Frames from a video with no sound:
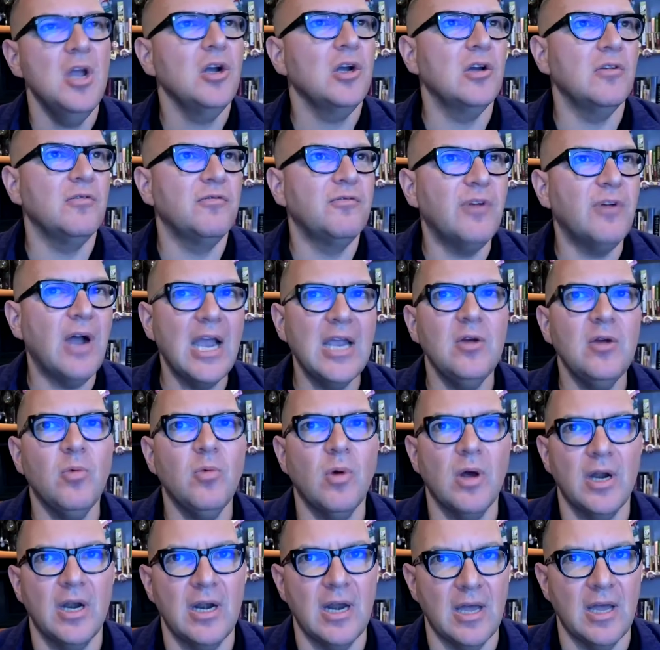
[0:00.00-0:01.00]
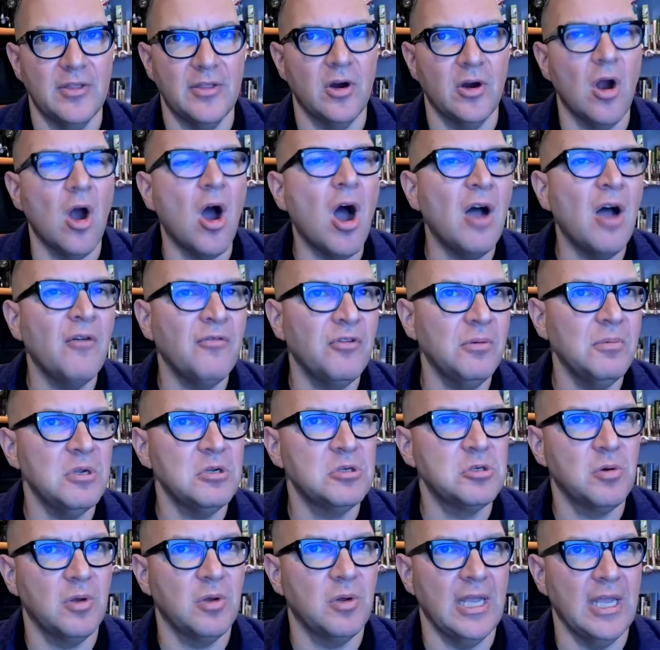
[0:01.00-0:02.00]
could find one another, offer
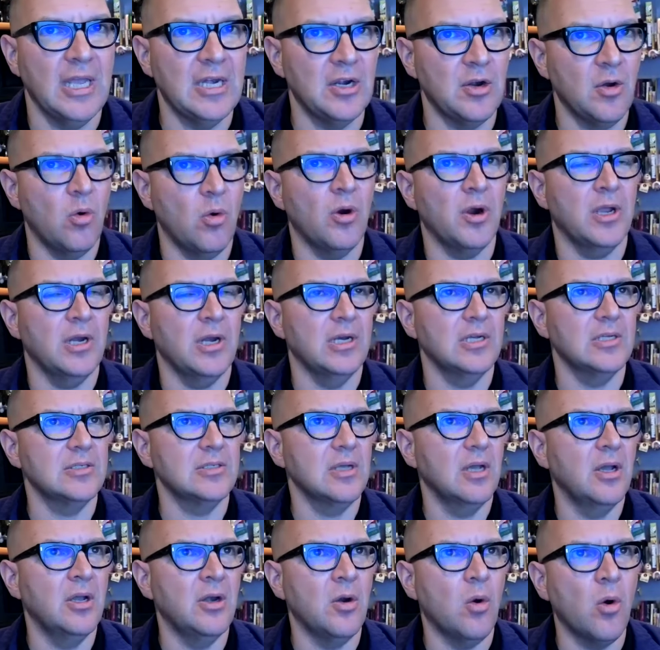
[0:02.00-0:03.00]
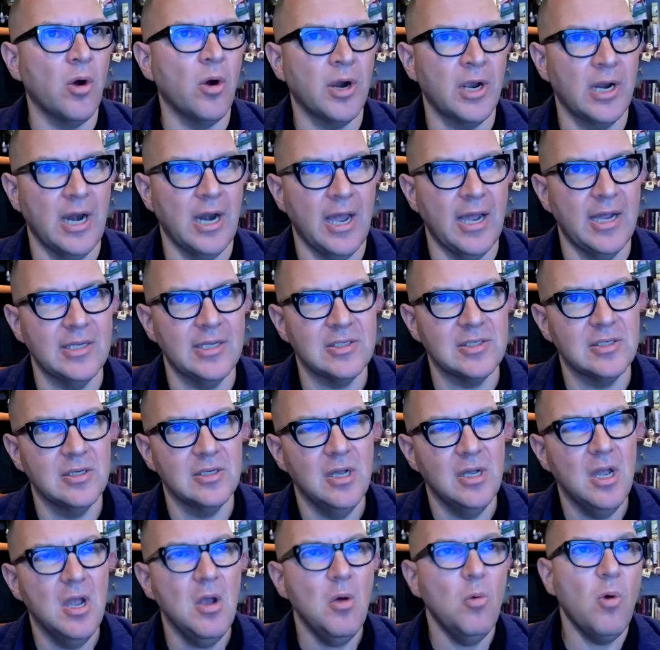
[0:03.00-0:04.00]
mutual aid, and organize. And organize.
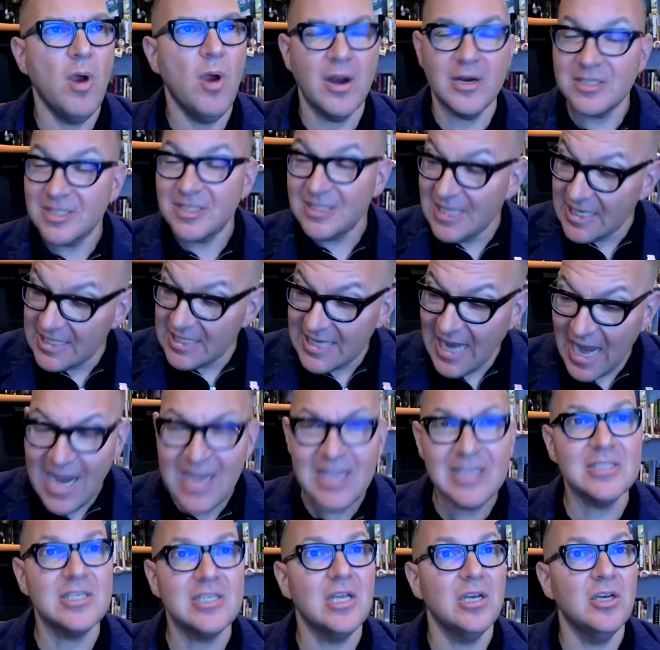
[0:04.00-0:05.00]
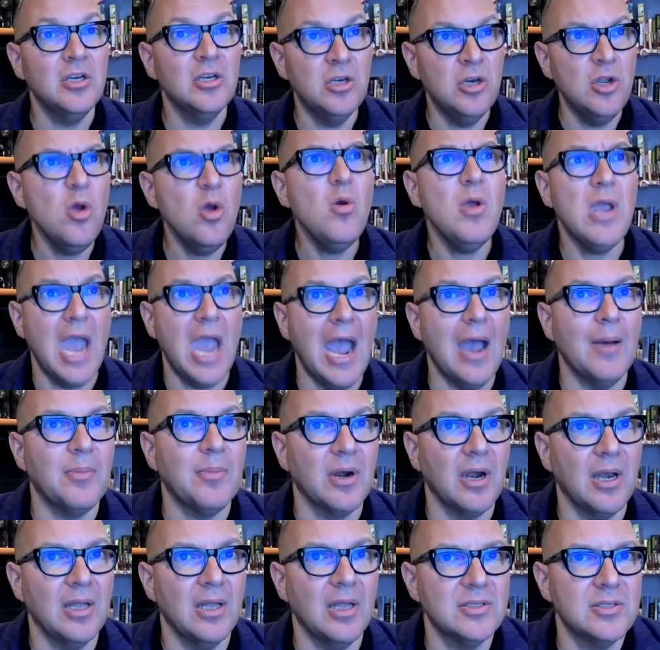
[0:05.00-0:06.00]
Whereas today's new
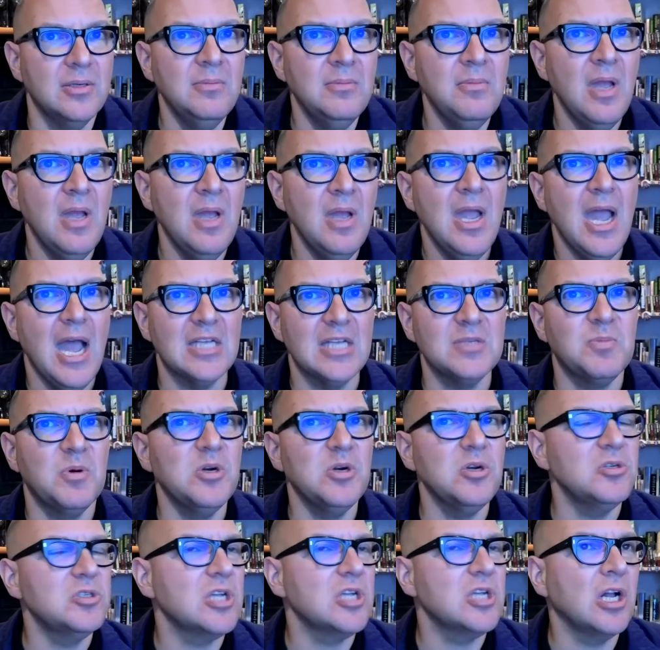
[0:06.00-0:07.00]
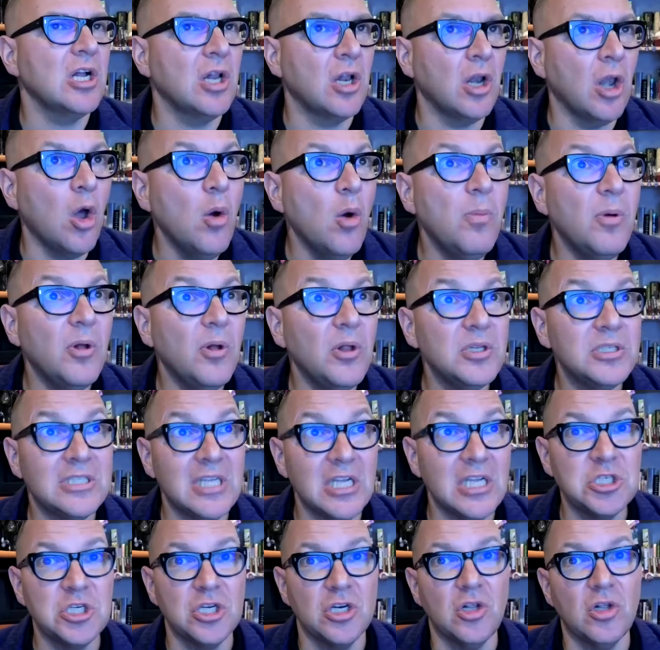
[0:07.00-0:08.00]
capitalism has produced a global
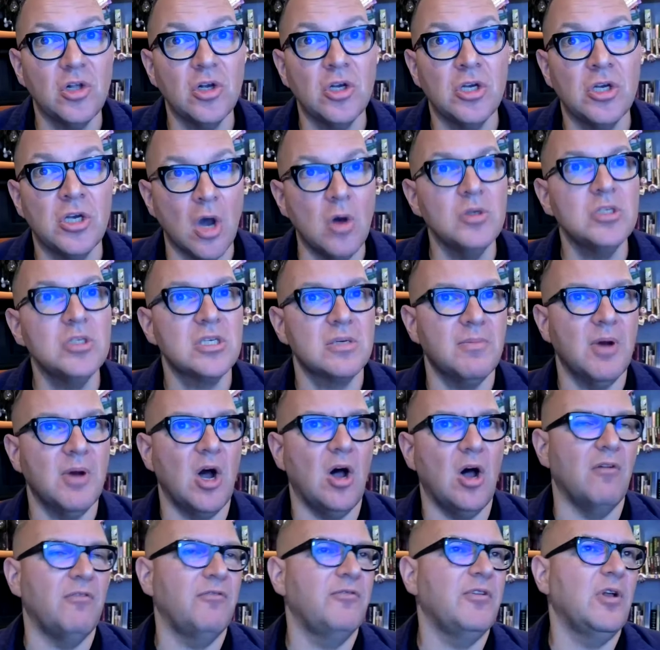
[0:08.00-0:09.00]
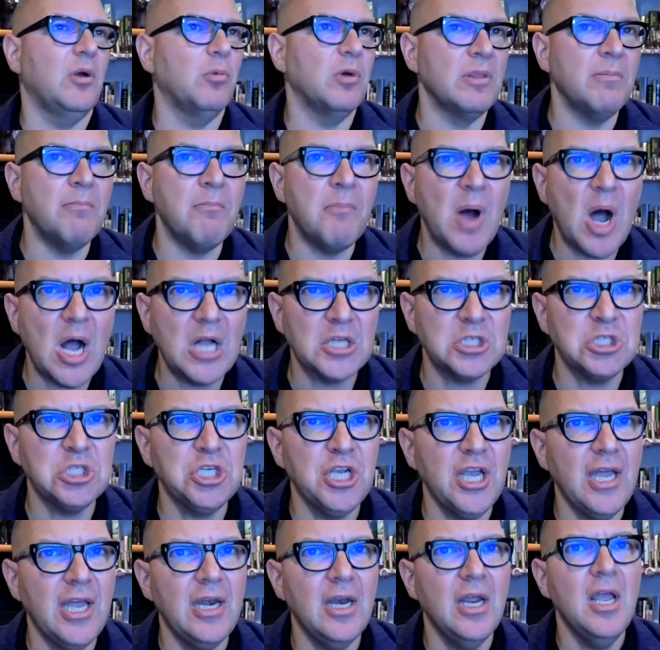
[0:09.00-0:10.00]
digital ghost mall filled with bot
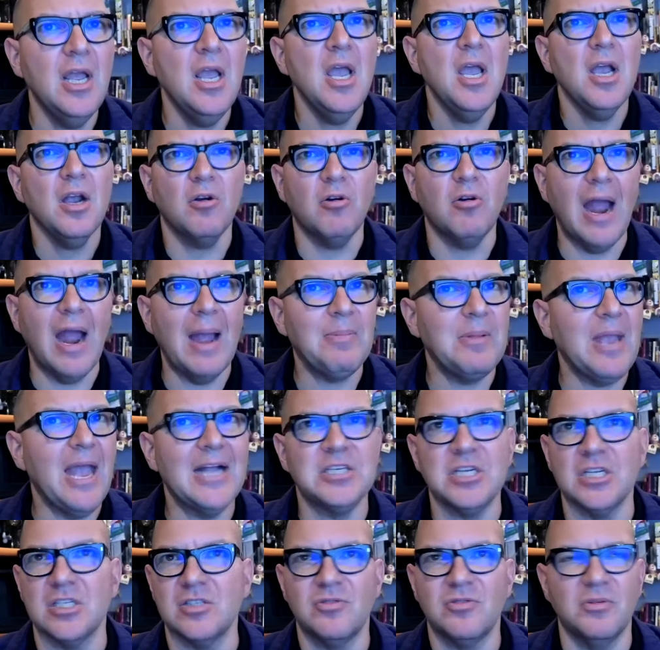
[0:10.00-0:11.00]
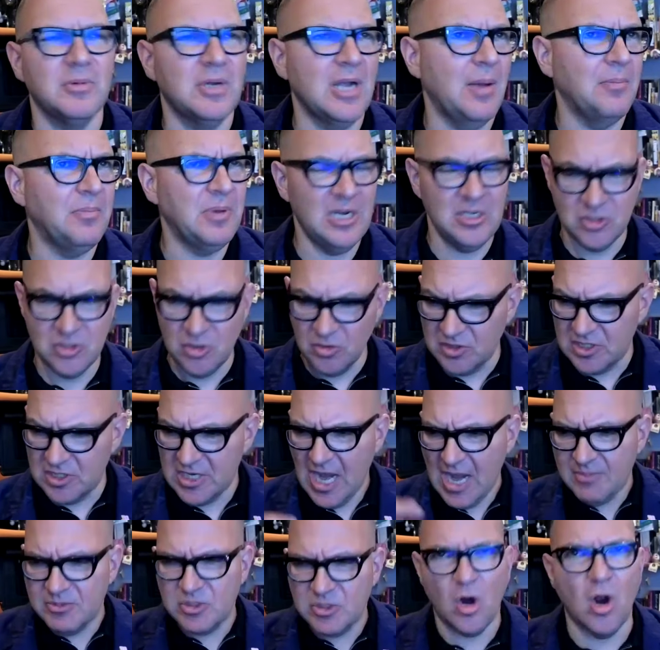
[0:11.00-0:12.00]
shit, crap gadgets from companies whose
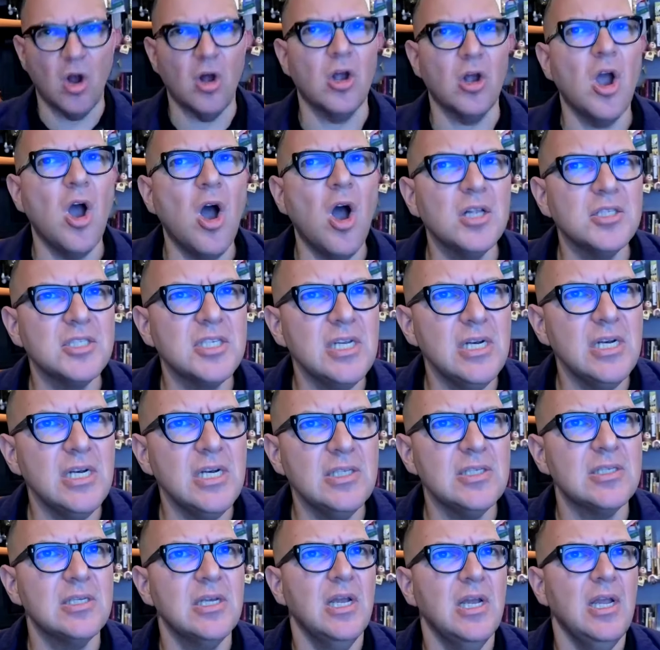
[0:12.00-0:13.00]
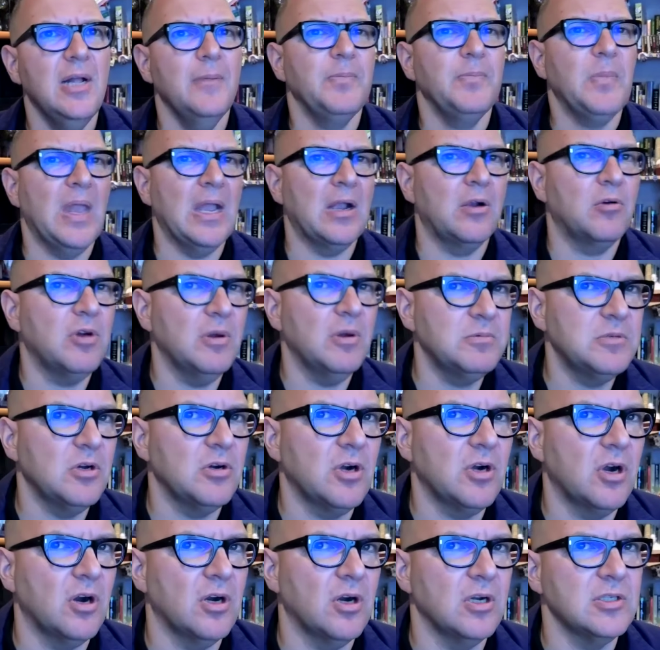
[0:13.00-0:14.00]
names are all consonants, and
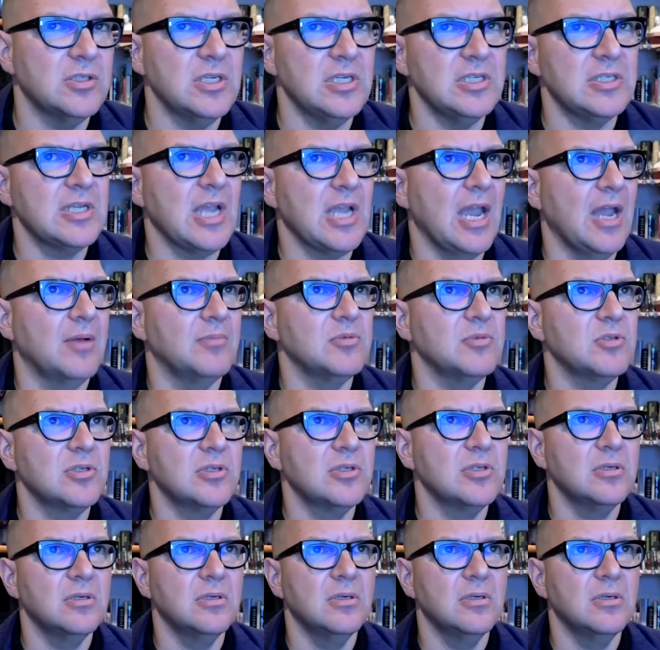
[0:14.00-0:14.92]
cryptocurrency scams.